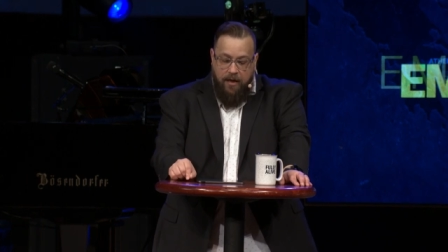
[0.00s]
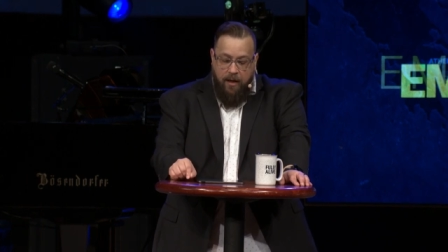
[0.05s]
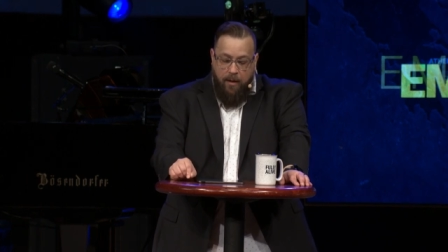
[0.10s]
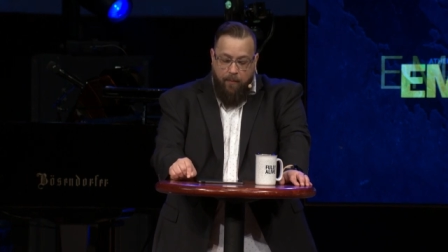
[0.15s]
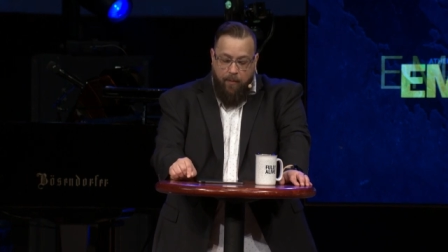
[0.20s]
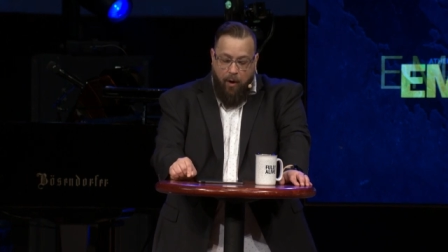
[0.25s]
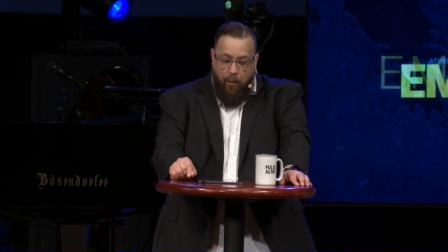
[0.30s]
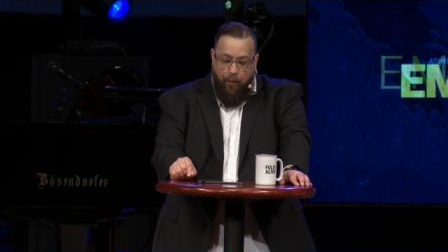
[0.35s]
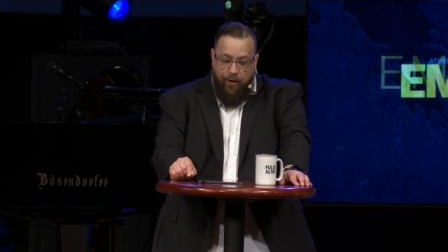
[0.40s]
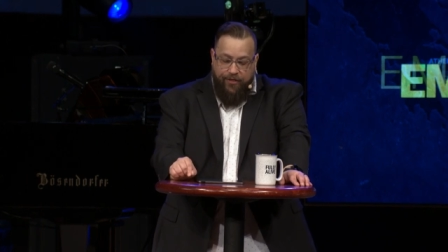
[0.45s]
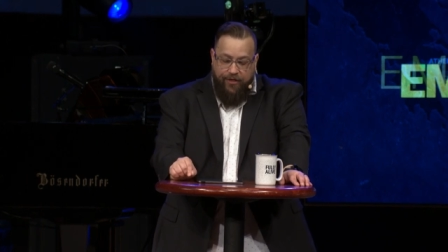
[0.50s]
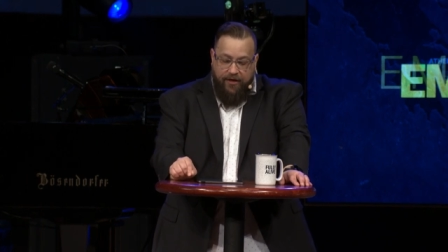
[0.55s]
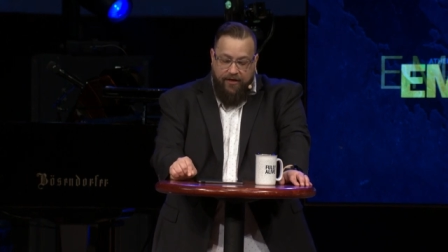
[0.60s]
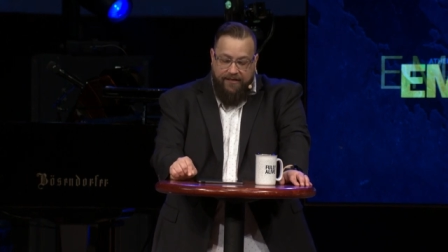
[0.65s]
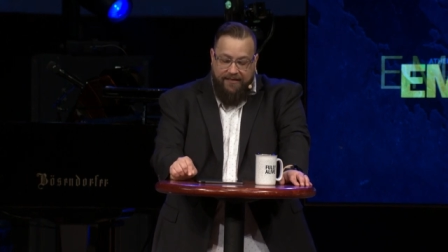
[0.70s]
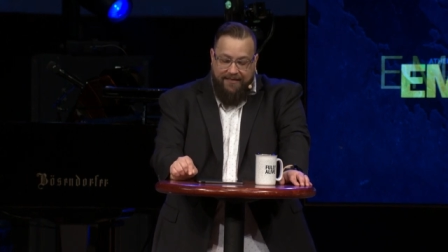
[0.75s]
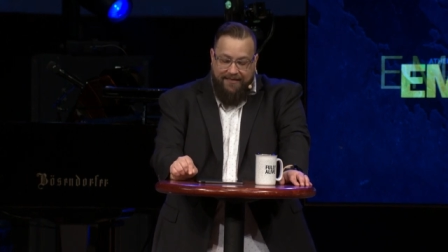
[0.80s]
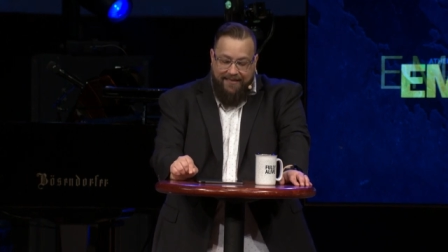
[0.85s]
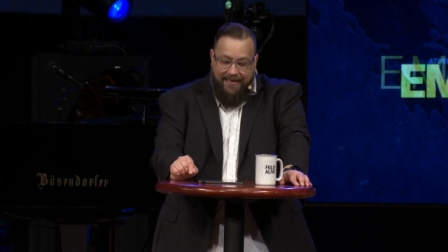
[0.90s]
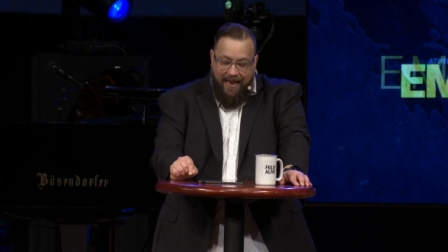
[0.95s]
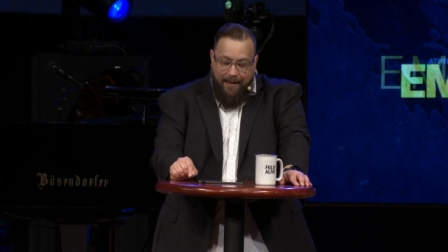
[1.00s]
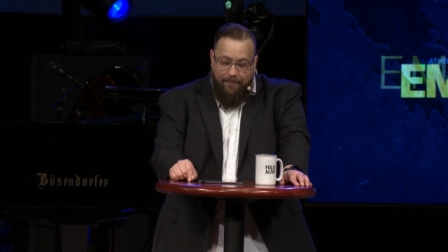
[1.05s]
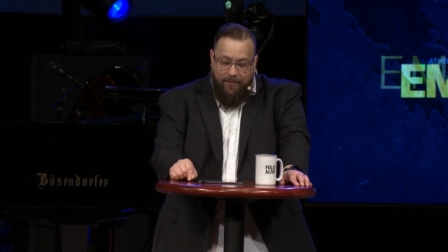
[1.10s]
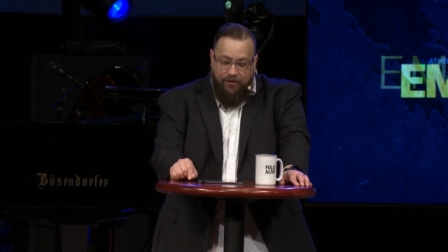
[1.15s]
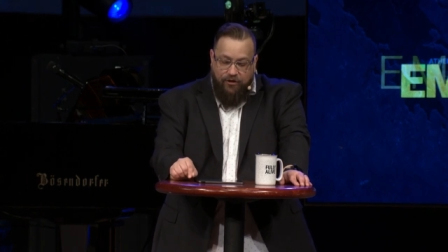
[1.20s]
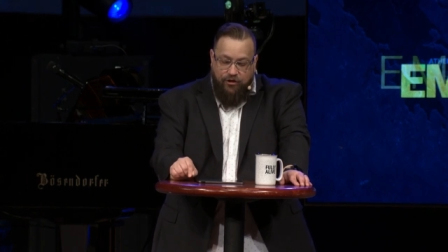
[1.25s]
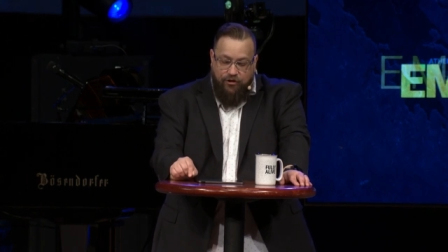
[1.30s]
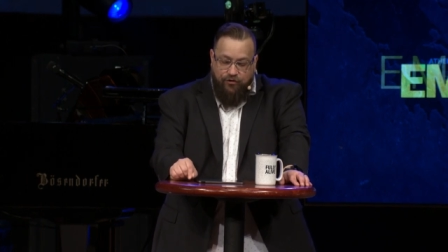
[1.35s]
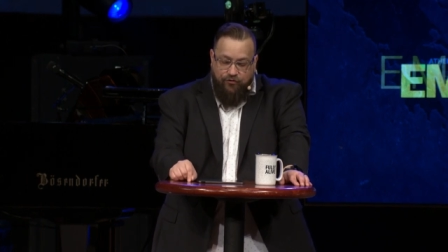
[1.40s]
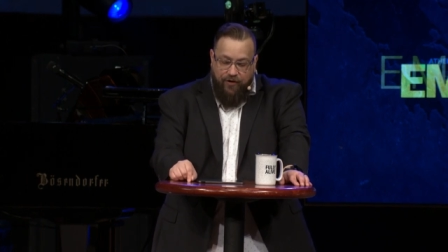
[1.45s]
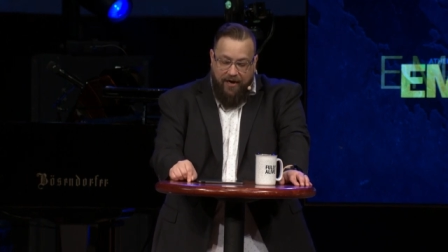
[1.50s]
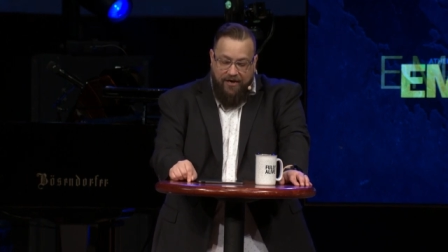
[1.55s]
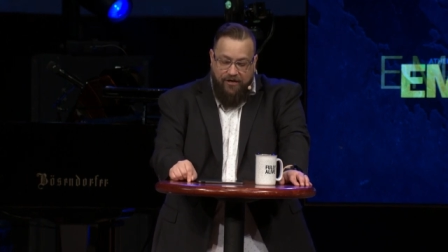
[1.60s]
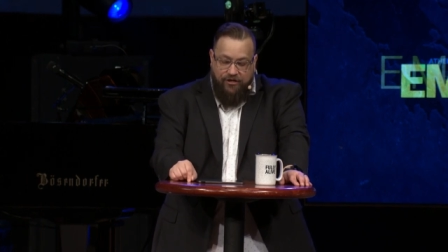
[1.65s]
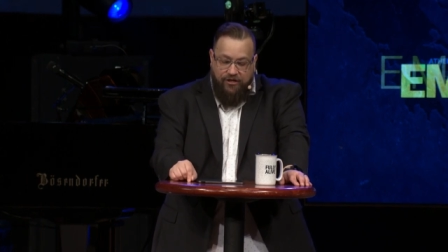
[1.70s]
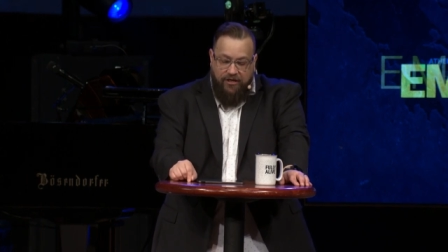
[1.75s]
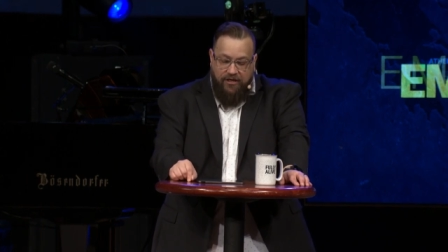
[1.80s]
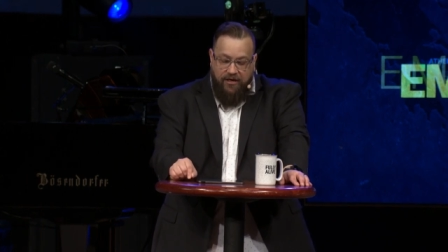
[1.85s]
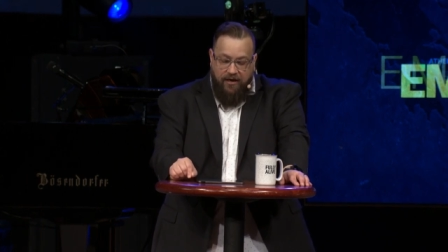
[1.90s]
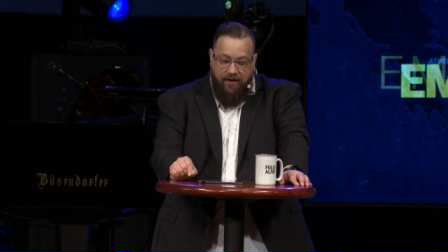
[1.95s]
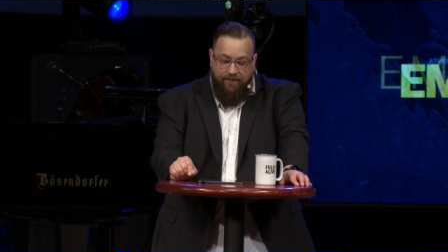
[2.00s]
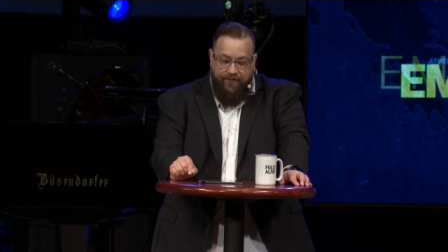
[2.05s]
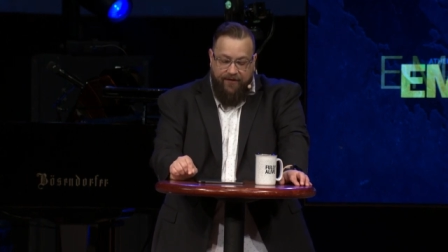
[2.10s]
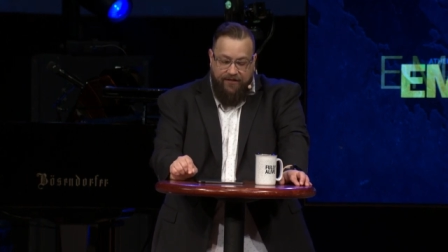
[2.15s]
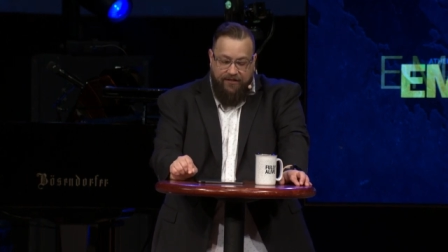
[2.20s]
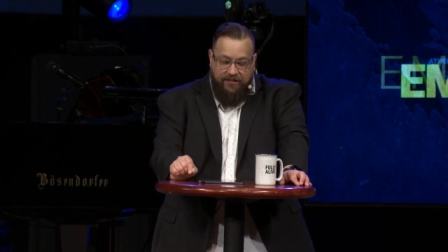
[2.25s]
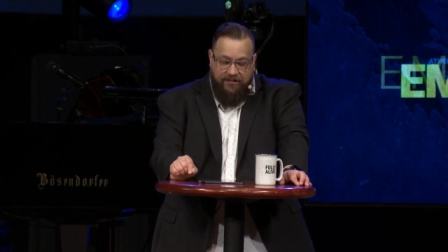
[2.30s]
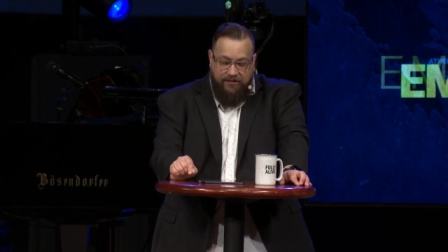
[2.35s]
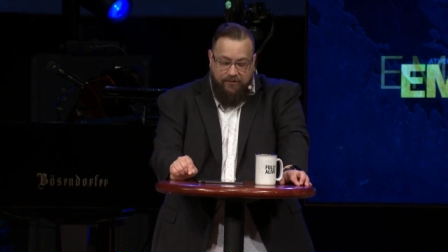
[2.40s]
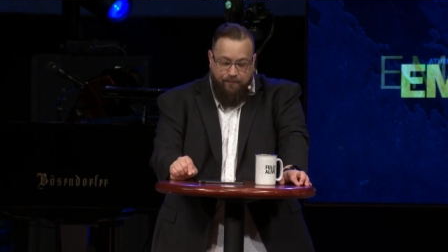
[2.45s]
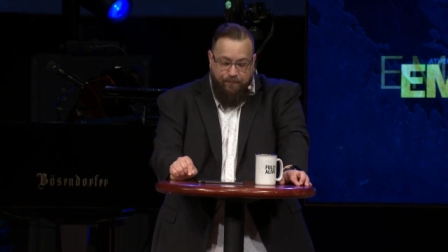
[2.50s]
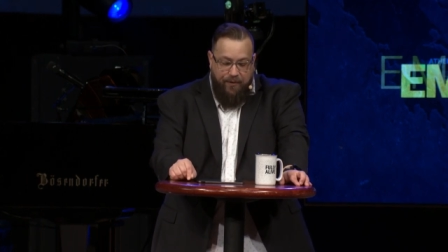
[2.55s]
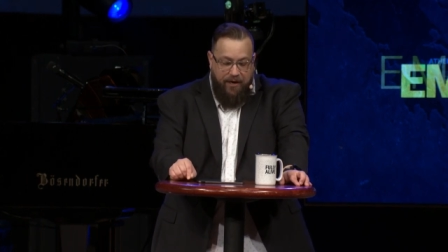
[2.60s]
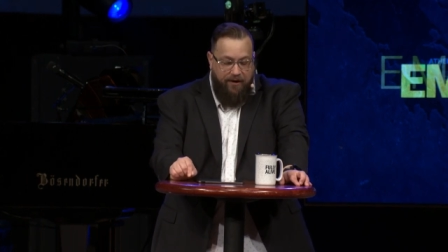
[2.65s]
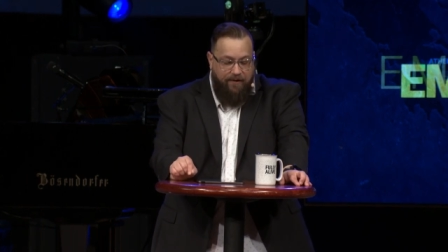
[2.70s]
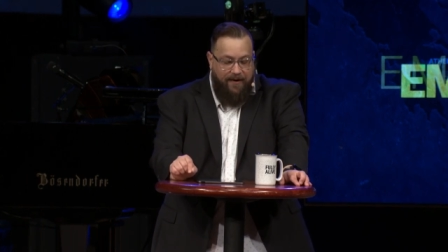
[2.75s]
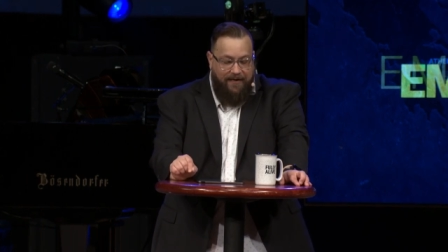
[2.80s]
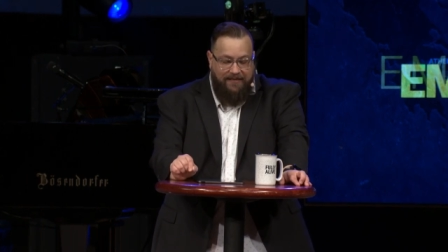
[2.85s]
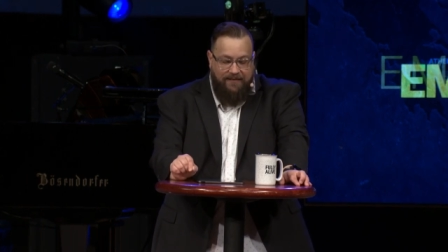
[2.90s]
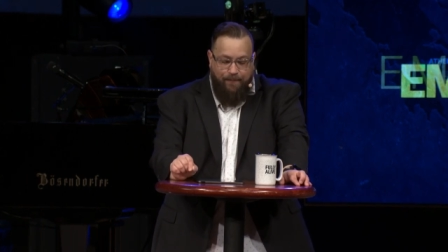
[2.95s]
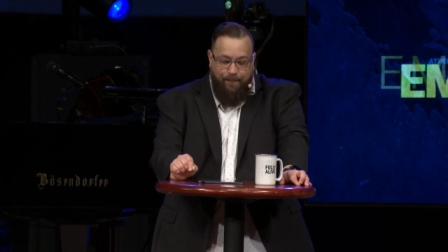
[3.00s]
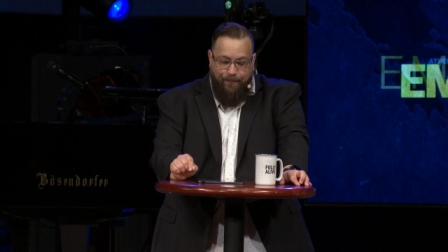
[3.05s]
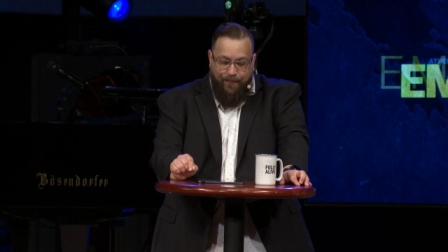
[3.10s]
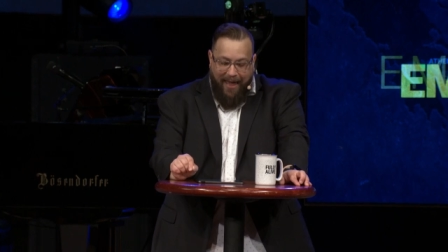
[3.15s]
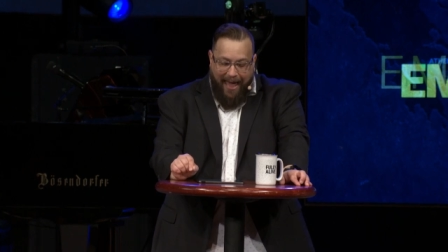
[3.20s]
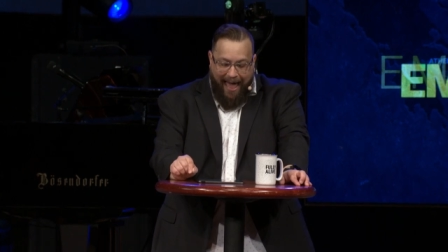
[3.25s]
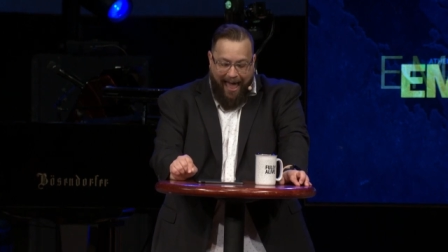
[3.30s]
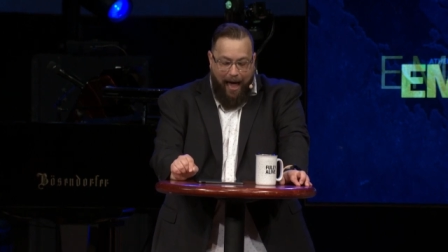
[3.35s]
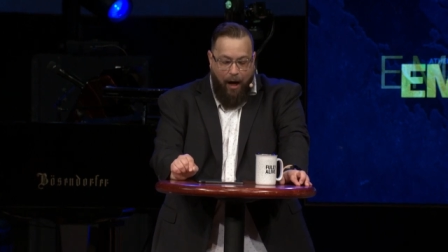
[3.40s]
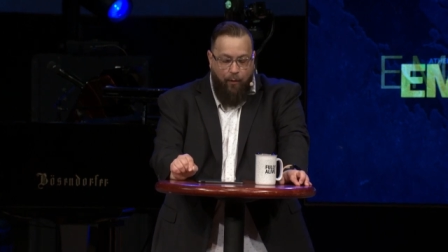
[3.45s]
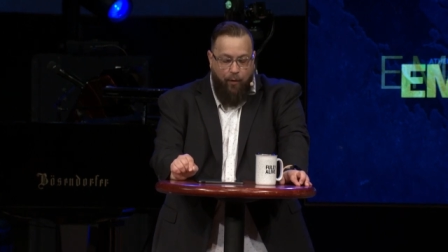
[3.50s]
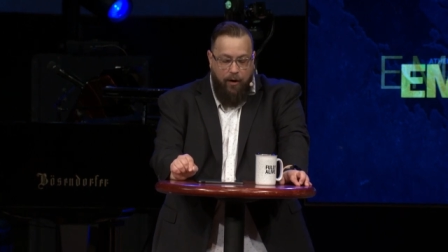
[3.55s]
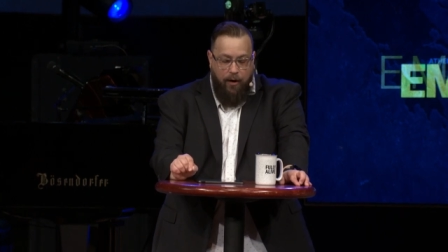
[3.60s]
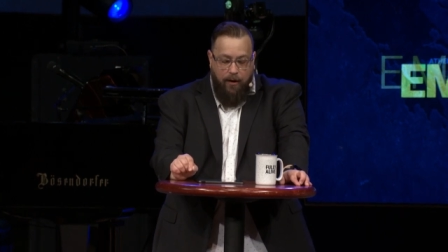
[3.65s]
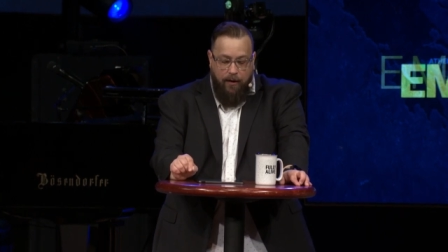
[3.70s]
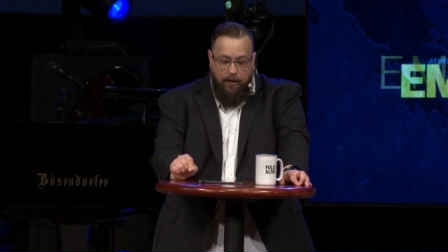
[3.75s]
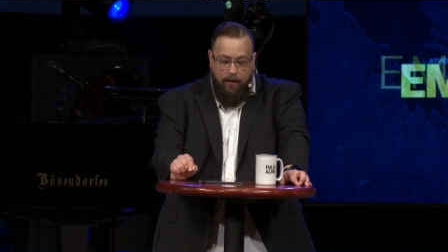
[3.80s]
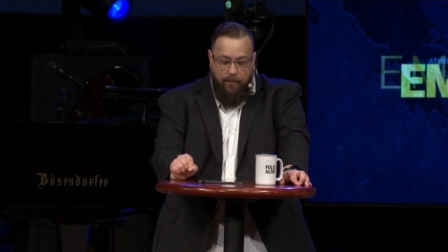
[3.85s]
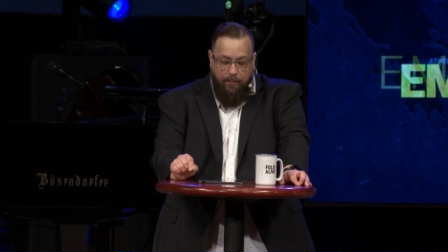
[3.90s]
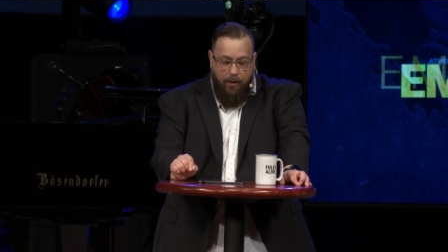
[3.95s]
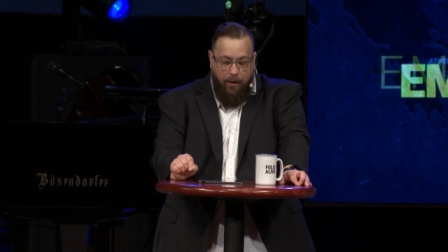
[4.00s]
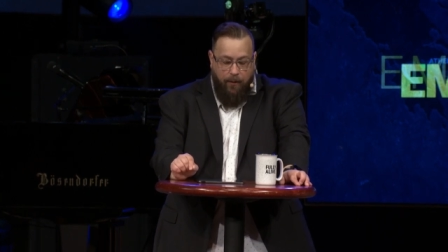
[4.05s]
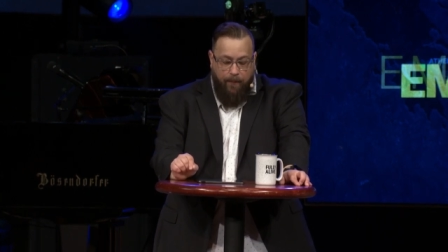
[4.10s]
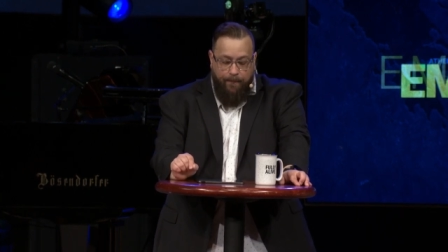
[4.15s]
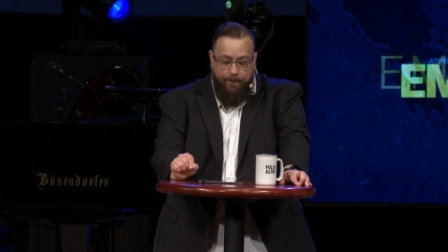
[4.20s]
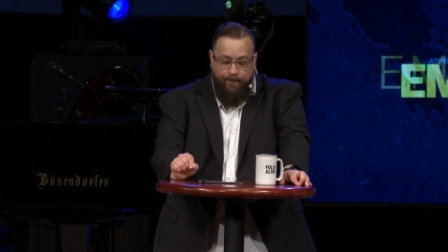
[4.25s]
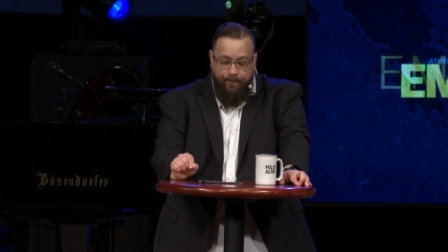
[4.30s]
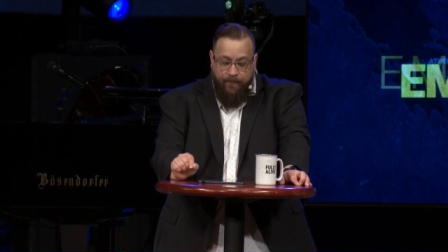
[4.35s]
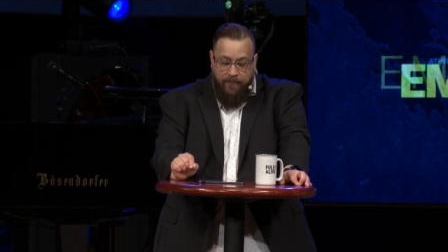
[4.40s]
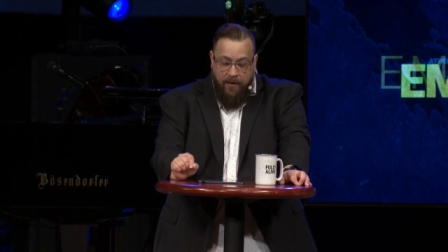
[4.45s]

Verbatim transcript: but with a demonstration of the Spirit's power. Come on.